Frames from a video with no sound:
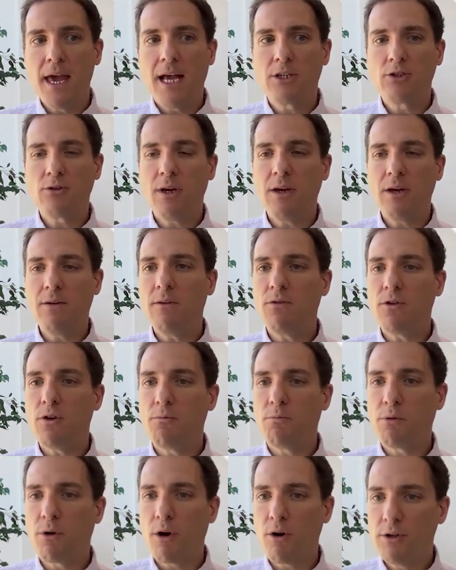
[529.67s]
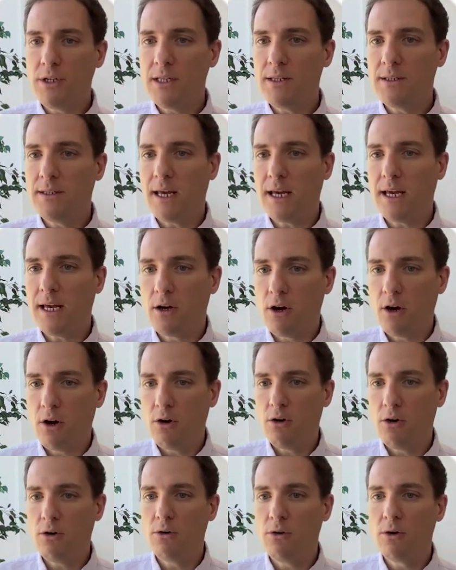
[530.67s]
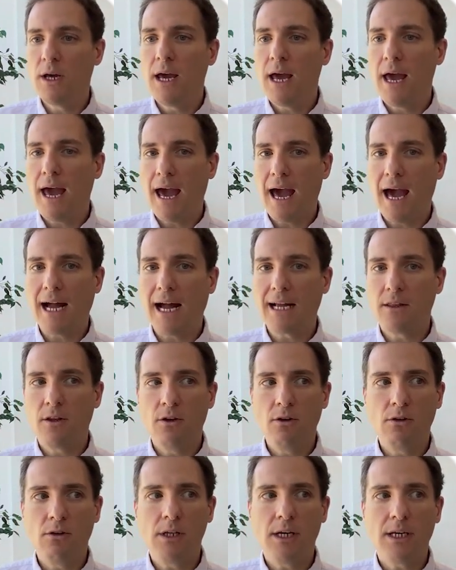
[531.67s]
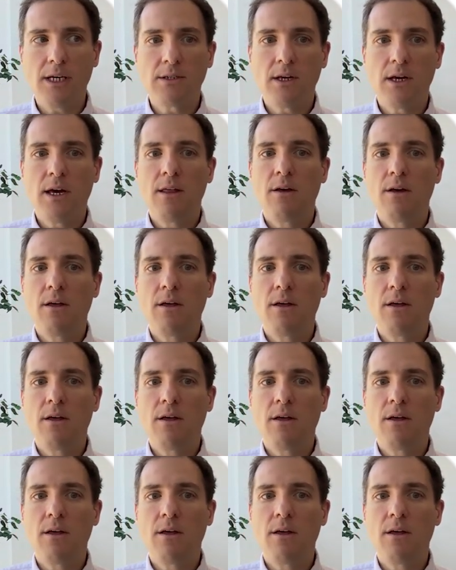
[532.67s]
And so even if the protein they encode act in the nucleus,